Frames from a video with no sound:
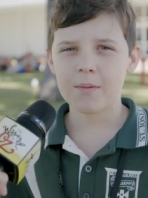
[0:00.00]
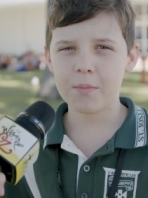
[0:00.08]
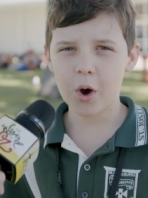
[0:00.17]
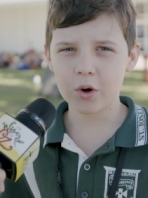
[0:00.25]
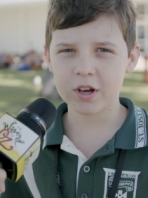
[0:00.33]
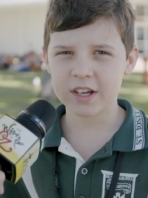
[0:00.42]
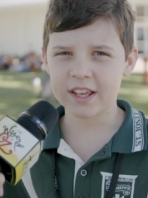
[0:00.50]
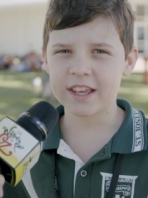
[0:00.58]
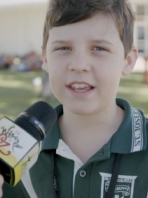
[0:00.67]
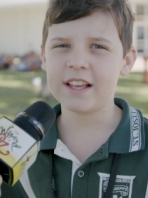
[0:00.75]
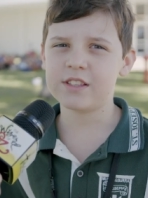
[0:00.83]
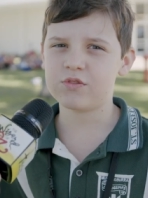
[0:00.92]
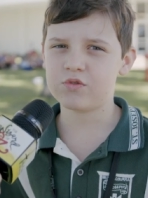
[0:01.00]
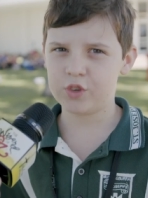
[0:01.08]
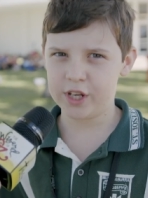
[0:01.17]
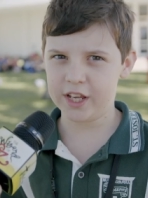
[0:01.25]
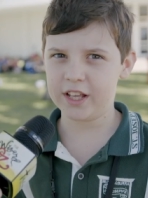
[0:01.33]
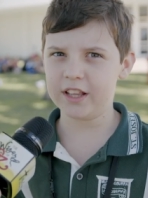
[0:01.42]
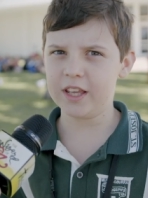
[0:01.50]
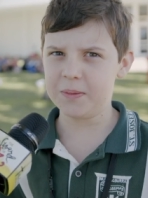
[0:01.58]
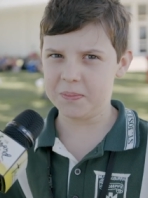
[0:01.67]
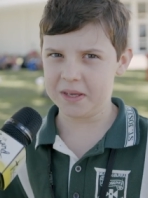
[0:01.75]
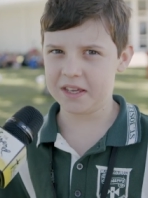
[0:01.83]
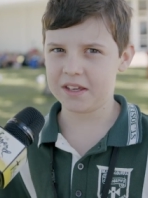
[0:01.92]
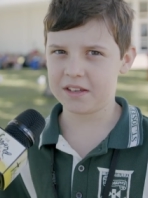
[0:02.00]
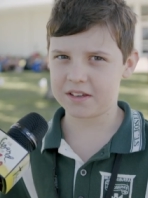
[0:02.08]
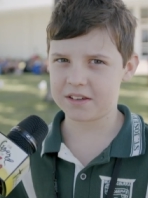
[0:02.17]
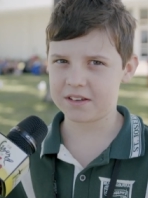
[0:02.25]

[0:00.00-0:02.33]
Mulkadee is really big.